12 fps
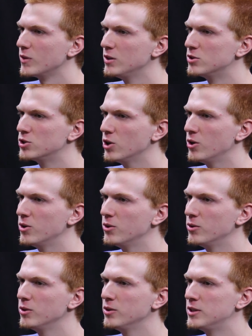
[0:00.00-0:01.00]
So
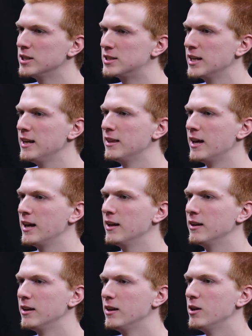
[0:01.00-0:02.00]
to say that
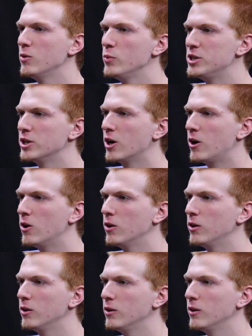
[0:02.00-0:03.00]
we should
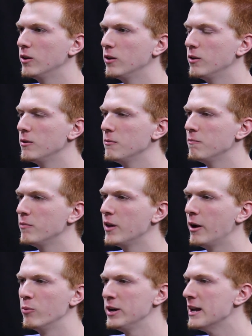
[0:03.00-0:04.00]
all,
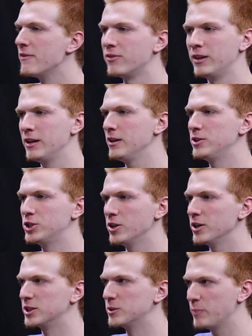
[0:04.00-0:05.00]
we definitely shouldn't
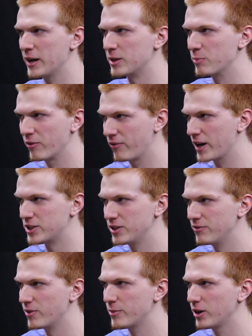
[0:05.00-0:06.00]
expect perfection
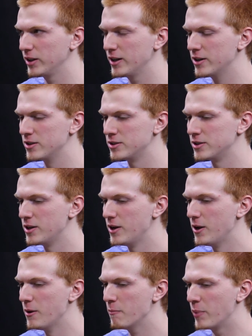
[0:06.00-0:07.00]
from our leaders,
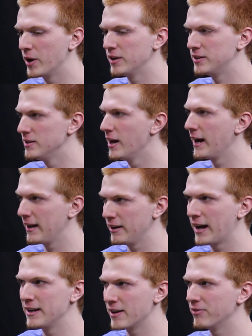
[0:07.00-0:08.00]
but
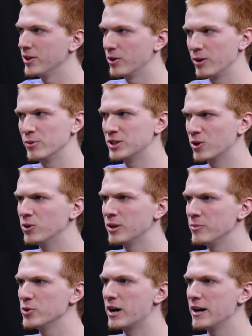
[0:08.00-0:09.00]
I definitely agree. We should hold them
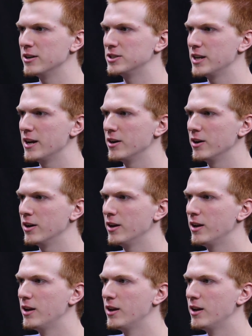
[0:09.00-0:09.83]
to a higher standard,